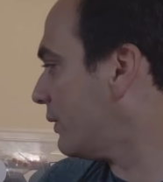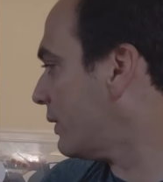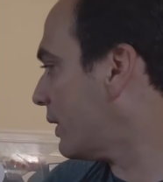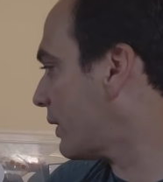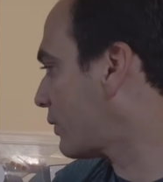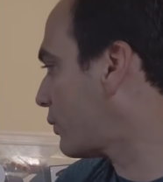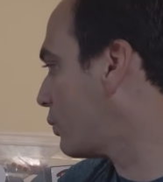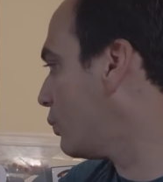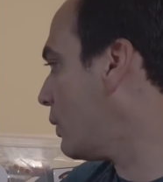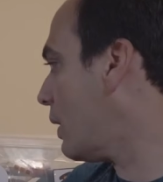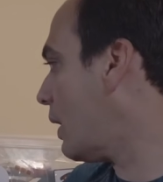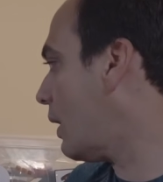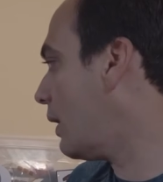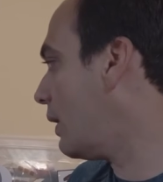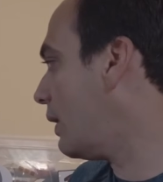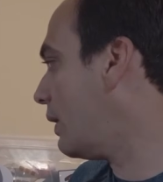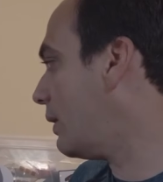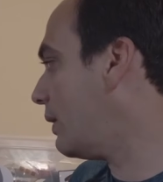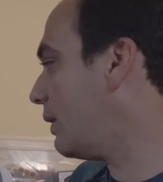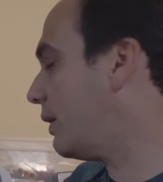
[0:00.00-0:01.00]
that's
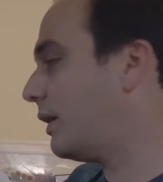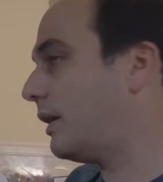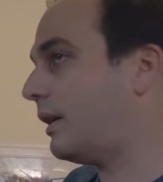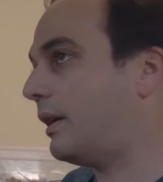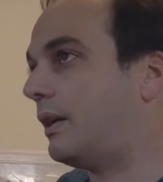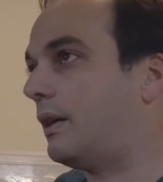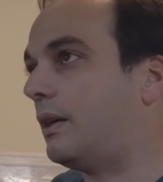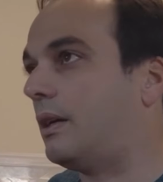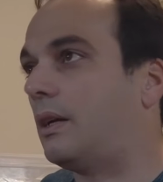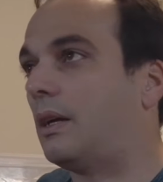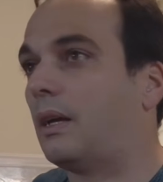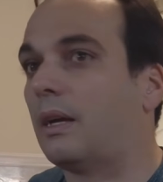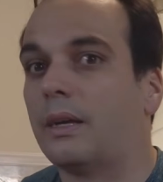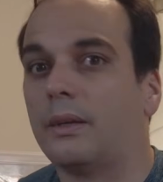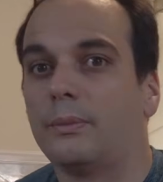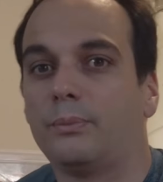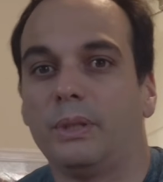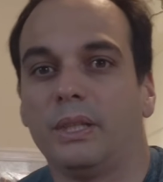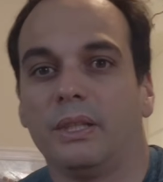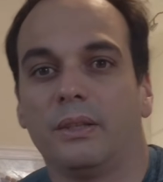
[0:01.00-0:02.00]
why
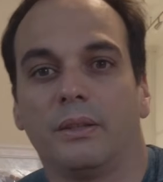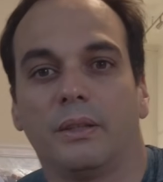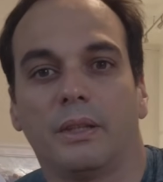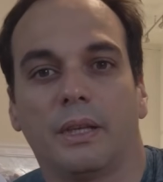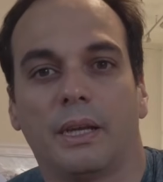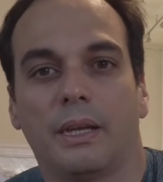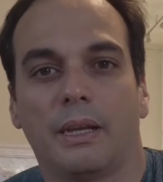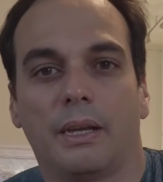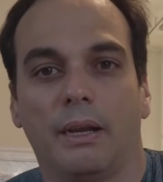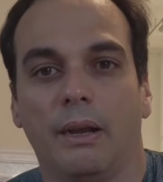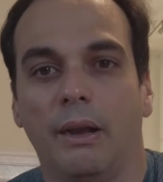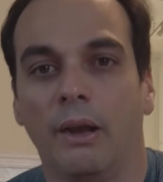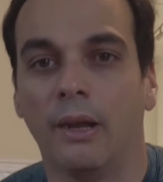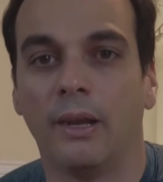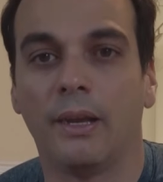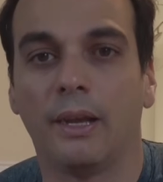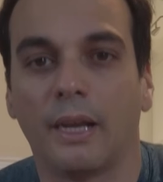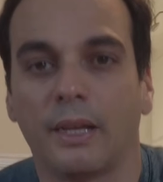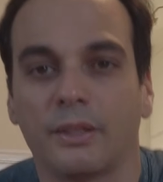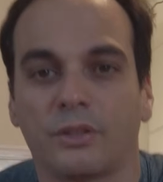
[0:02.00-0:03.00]
I've been
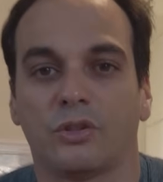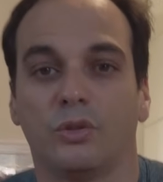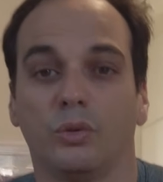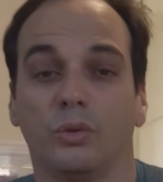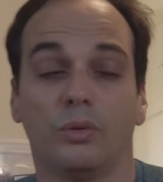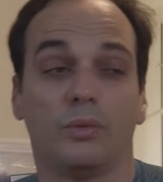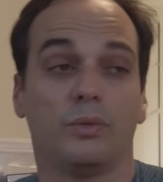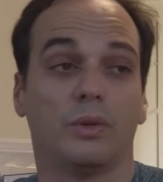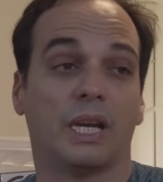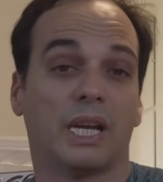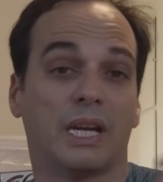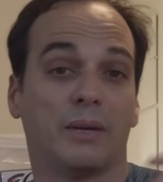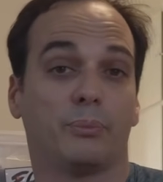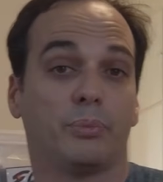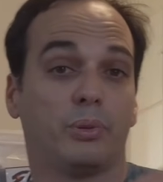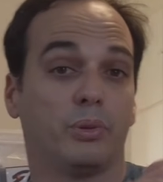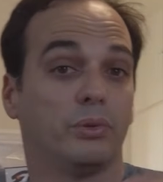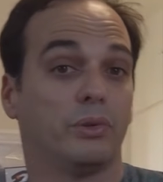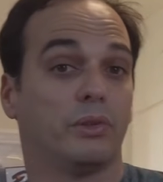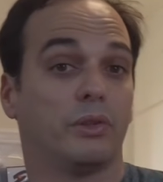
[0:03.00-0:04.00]
I should
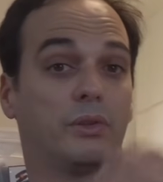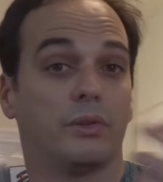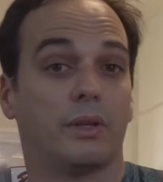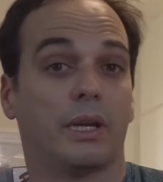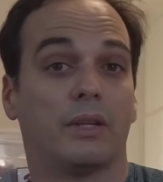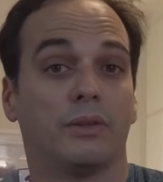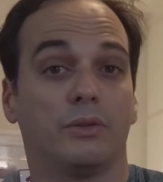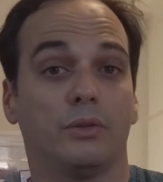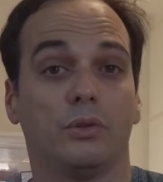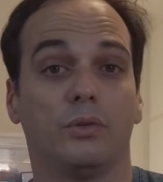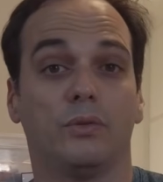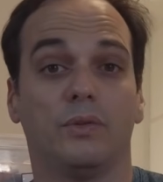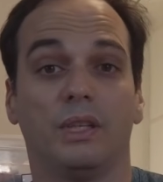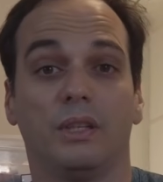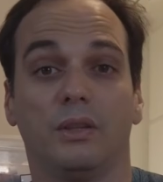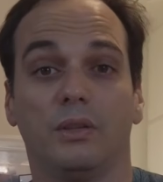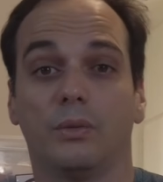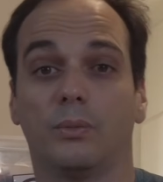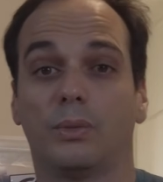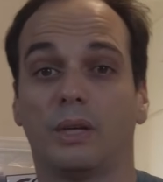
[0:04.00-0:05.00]
have put a new
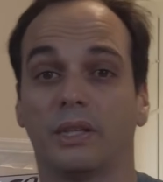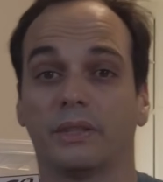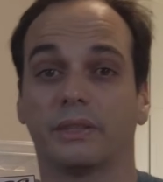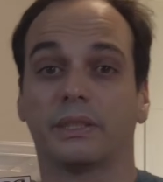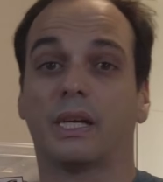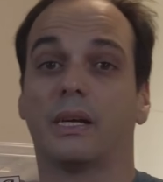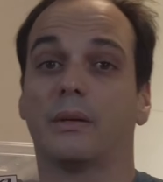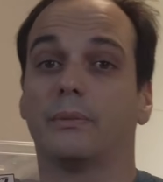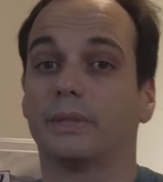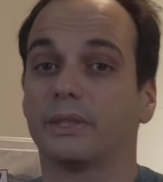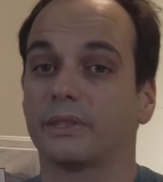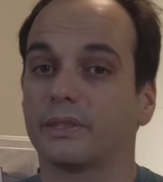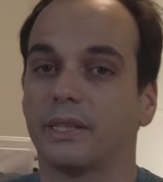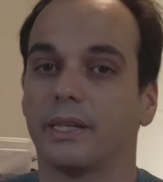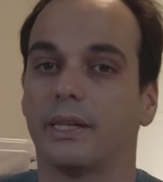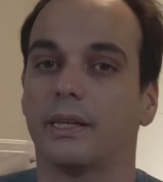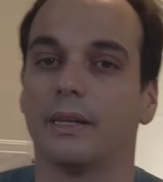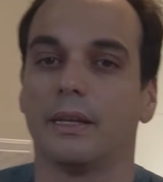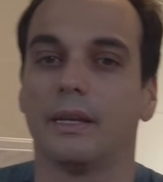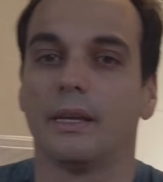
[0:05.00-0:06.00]
video by now,
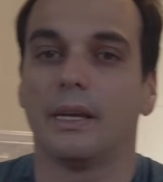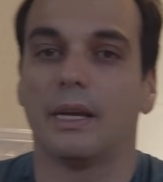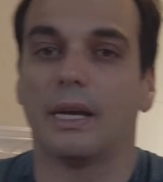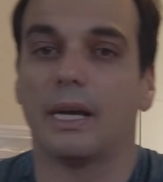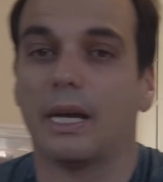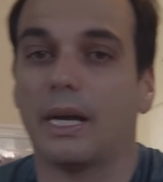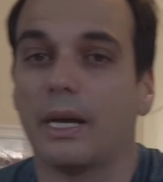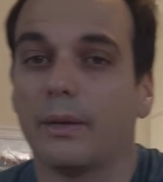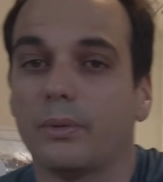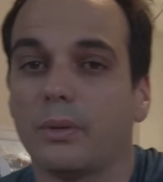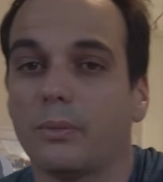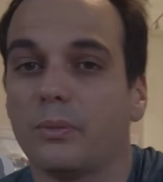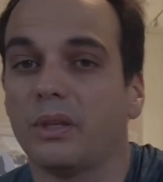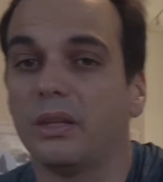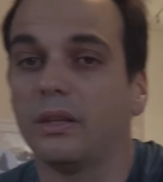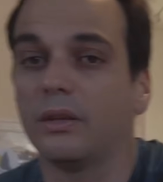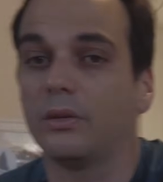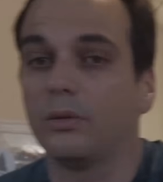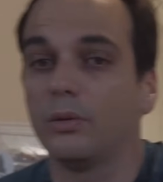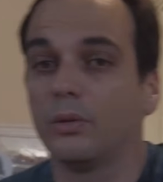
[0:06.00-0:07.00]
but I haven't
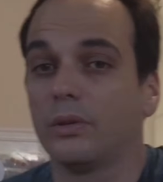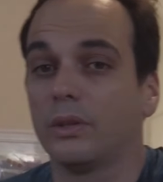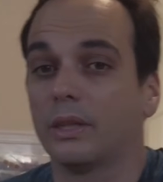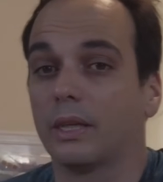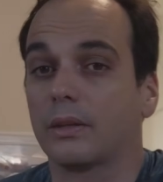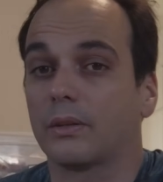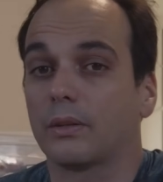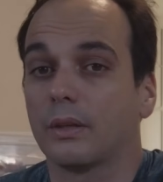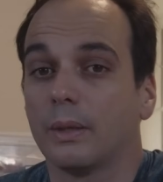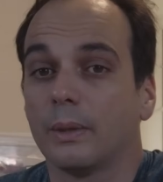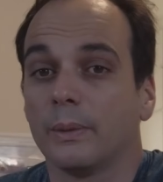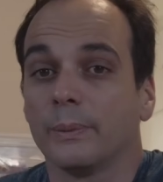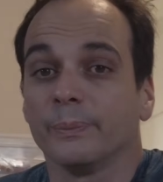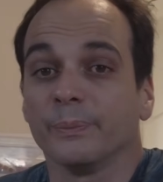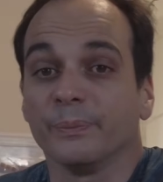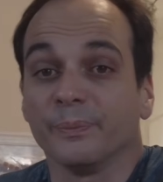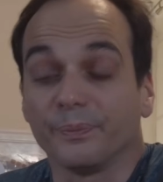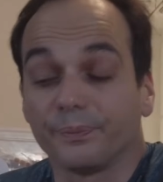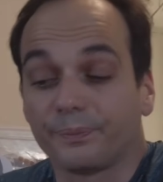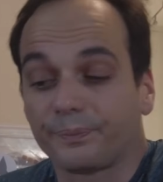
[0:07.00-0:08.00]
been doing that.
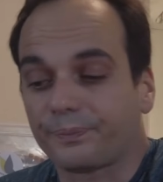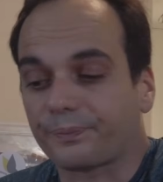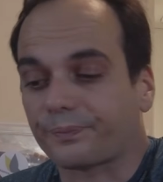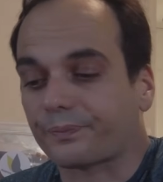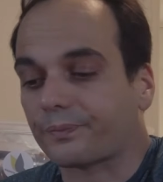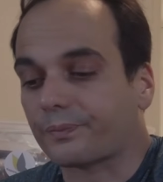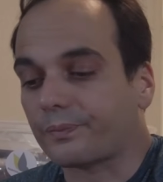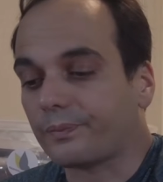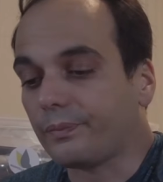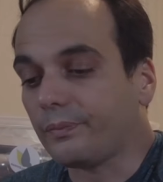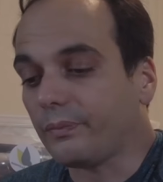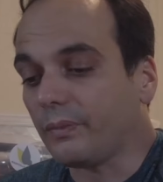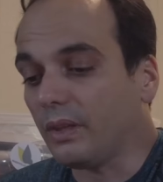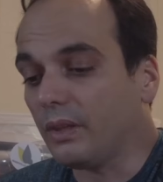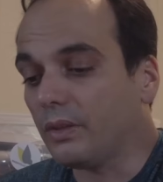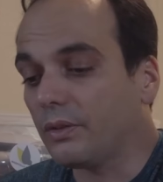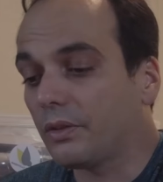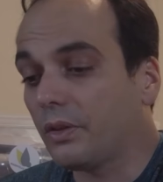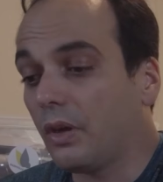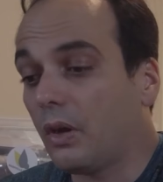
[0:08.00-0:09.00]

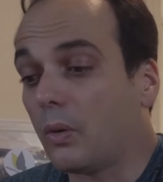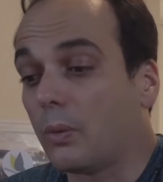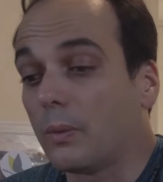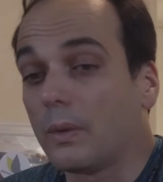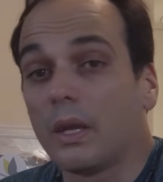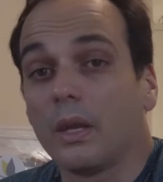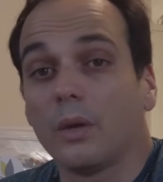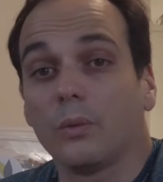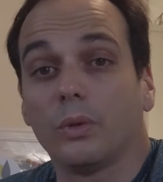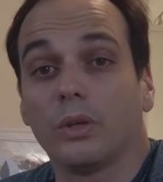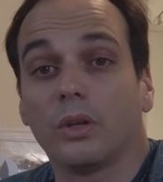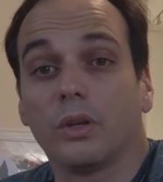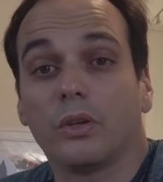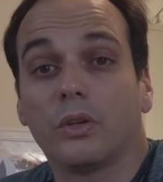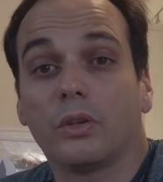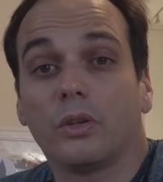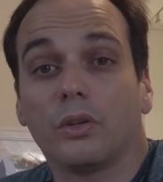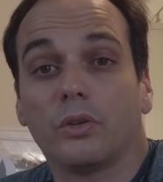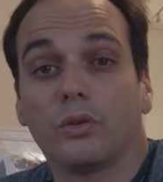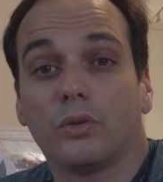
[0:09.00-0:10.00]
So we're
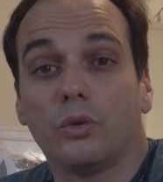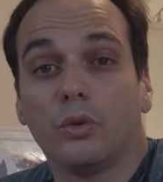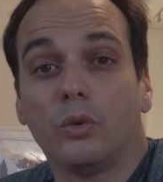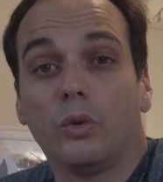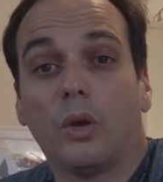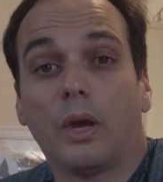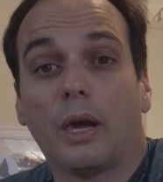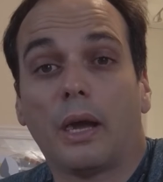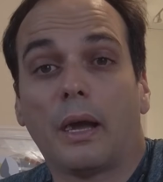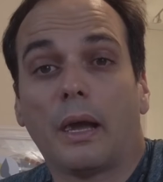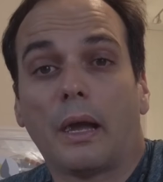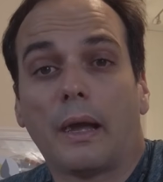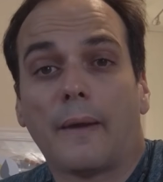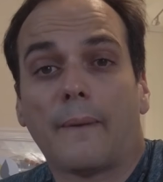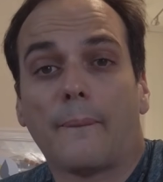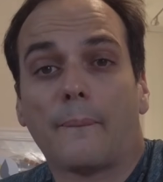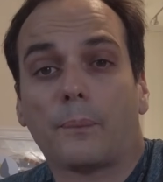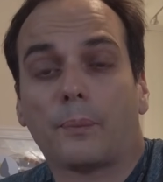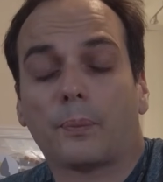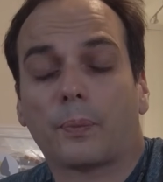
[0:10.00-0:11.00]
gonna do
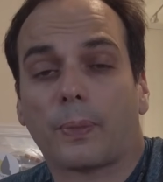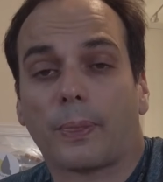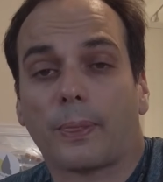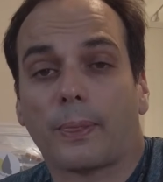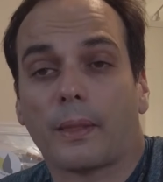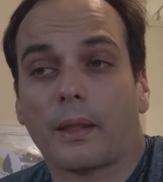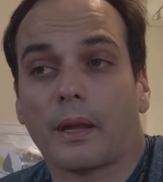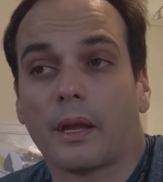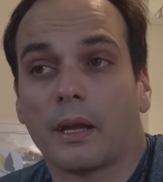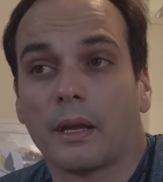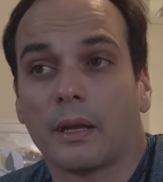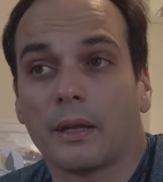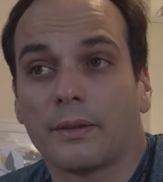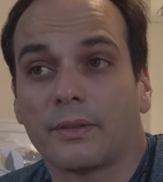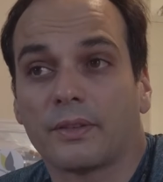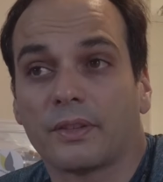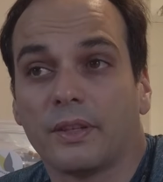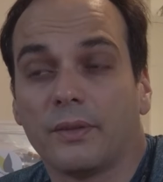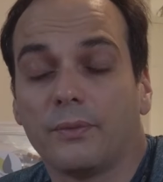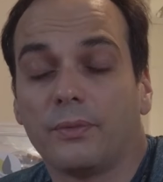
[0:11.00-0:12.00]
a
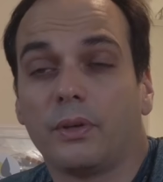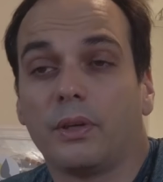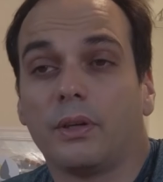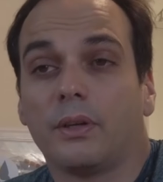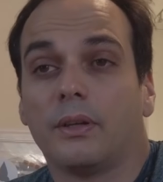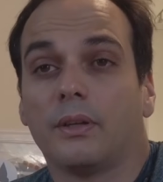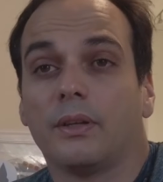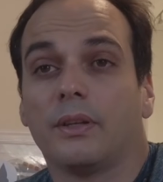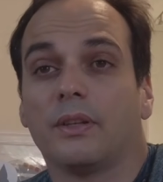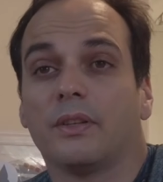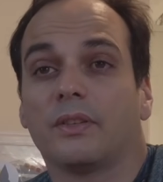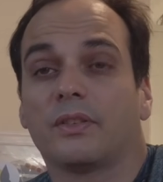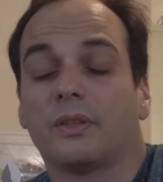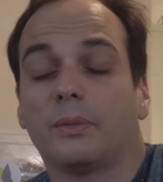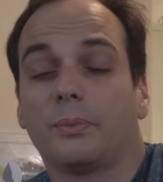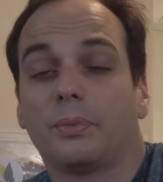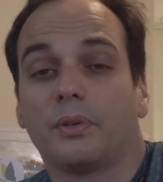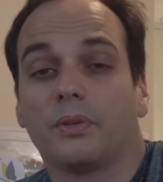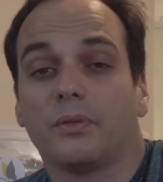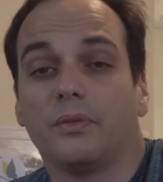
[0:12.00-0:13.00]

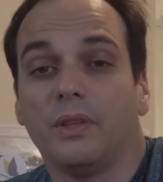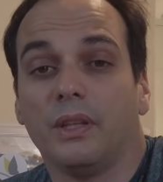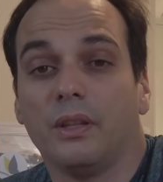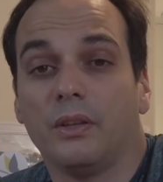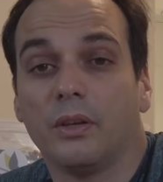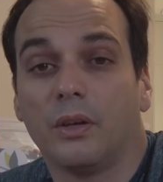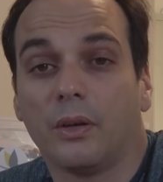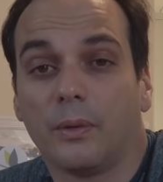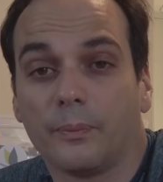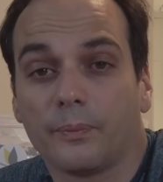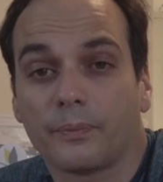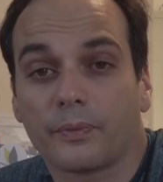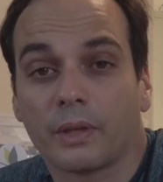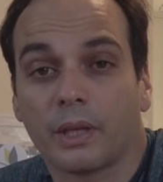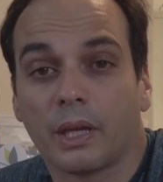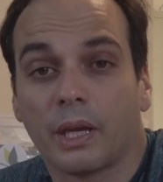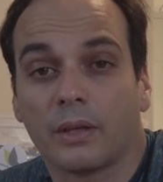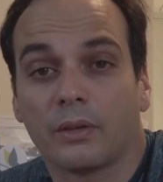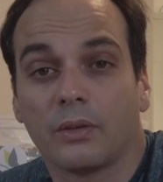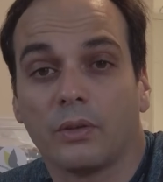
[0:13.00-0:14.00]
separate video.
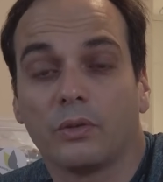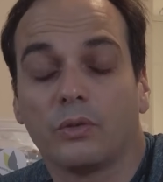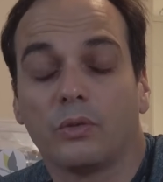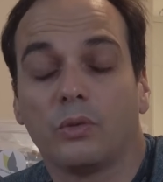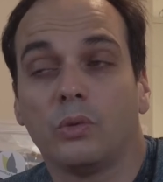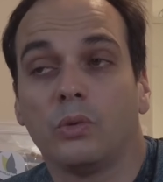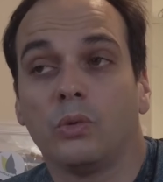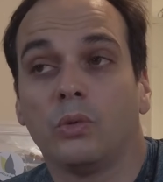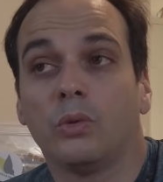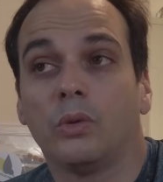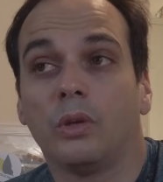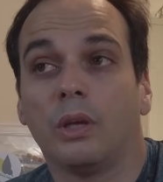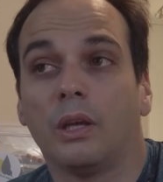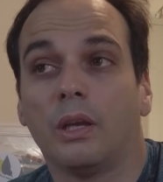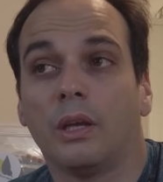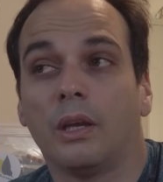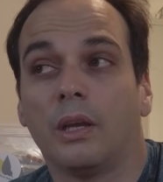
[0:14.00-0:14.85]
I'm going to